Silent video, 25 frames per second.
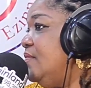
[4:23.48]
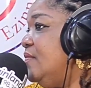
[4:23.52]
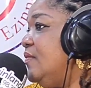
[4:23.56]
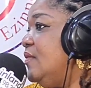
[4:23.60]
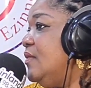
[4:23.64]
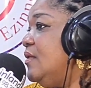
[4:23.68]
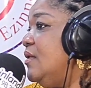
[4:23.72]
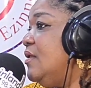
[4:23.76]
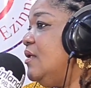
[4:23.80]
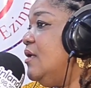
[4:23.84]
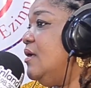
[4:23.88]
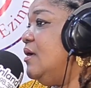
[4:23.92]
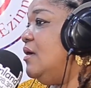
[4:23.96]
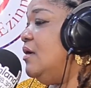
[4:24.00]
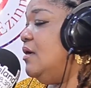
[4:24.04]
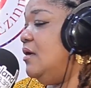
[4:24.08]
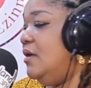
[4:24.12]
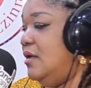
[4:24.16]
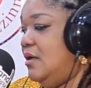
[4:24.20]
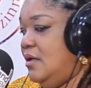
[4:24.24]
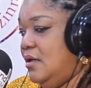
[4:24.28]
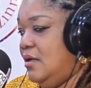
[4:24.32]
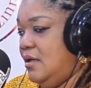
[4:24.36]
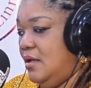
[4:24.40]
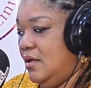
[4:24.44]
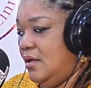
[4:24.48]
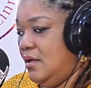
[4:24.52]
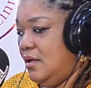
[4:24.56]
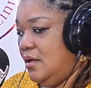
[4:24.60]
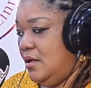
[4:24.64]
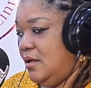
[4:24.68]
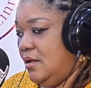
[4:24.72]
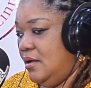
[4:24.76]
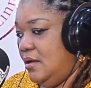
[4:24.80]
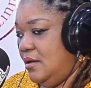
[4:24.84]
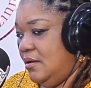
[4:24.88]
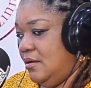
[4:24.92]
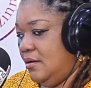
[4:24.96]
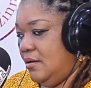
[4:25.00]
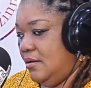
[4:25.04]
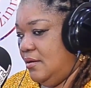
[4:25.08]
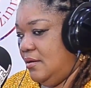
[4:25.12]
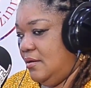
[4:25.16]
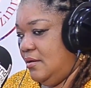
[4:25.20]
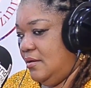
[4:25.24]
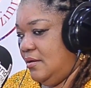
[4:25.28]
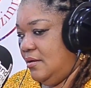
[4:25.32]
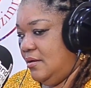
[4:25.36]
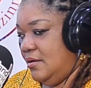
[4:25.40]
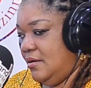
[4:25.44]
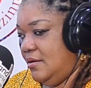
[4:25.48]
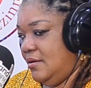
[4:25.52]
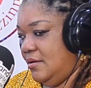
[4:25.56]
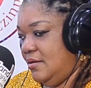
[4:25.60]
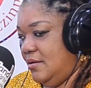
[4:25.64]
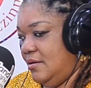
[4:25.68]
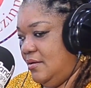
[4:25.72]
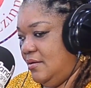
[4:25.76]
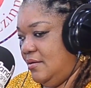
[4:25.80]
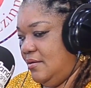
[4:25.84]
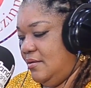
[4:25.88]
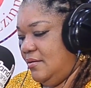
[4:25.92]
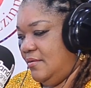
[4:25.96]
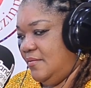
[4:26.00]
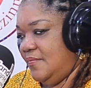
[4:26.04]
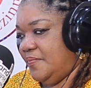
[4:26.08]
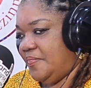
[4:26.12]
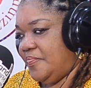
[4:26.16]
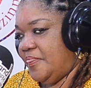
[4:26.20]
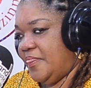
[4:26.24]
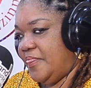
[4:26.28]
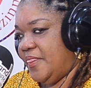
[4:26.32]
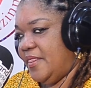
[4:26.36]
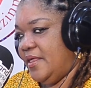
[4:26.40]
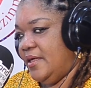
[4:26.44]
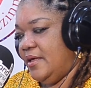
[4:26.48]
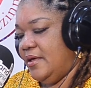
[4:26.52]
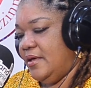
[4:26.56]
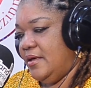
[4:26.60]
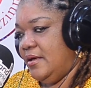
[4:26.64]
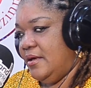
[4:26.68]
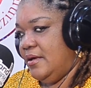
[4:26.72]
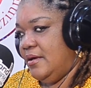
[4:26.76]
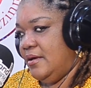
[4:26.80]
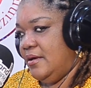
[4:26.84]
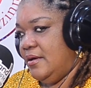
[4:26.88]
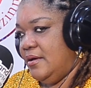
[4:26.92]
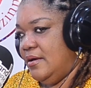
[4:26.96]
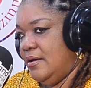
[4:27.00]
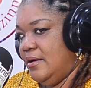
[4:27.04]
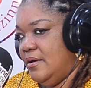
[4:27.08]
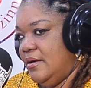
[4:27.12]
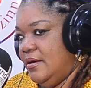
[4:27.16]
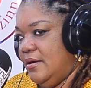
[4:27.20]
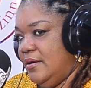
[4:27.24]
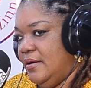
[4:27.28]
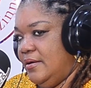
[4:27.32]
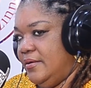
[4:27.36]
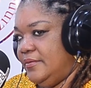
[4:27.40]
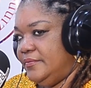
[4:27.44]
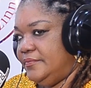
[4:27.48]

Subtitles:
(silent)